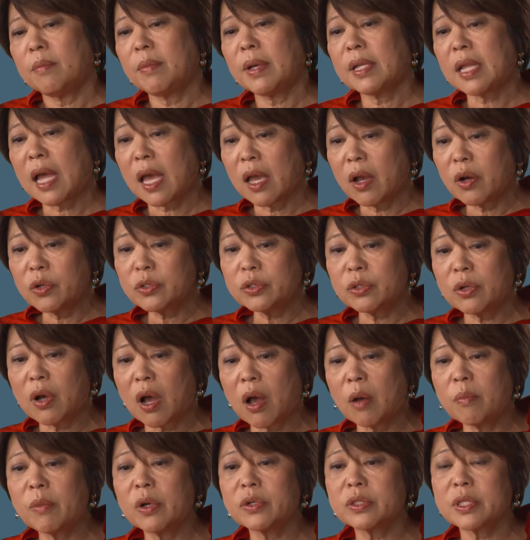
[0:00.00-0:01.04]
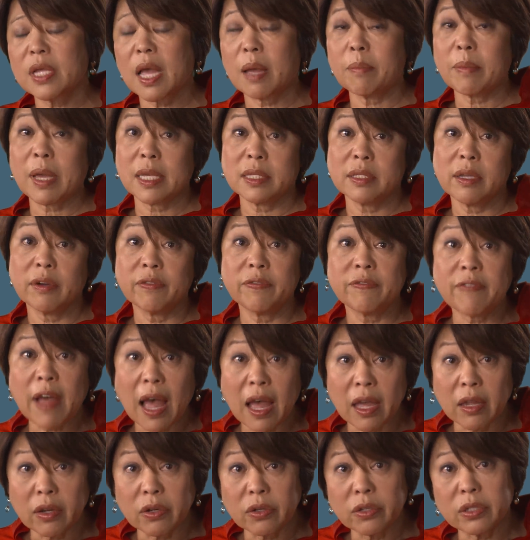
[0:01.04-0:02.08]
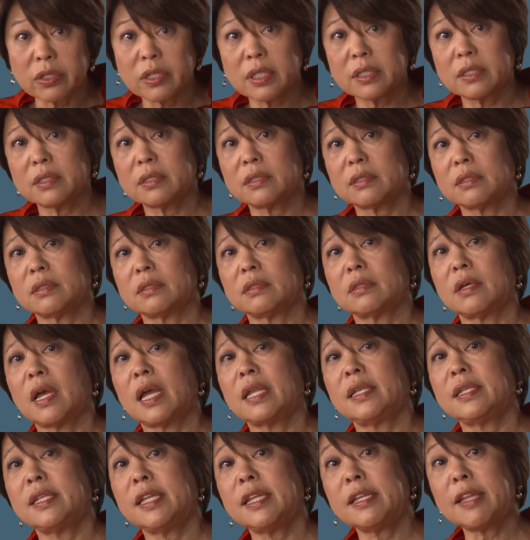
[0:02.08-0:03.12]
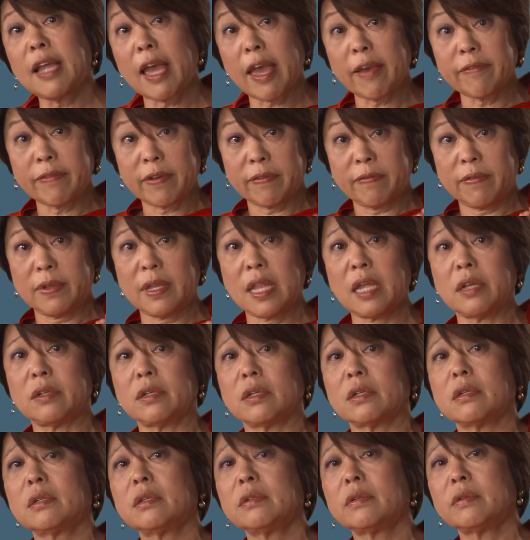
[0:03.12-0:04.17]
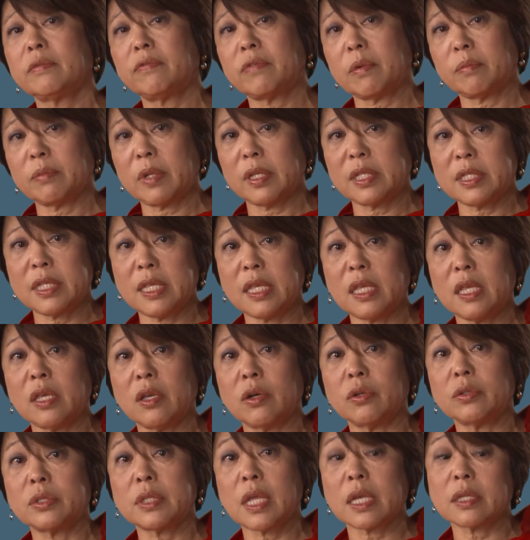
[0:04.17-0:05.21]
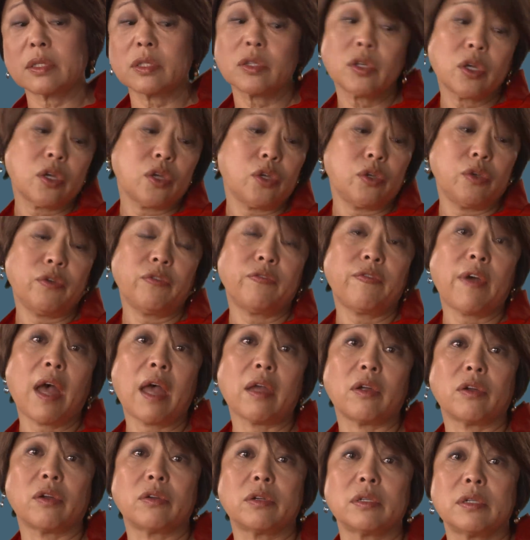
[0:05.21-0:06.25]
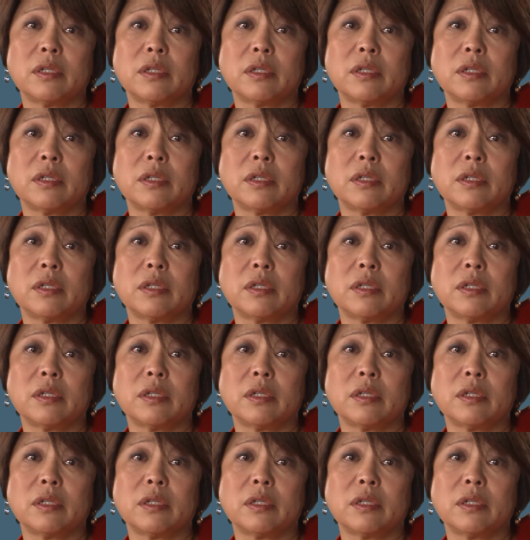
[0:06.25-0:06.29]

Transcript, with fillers: But I also almost got myself fired. I did have a letter from the C E O says, you're fired.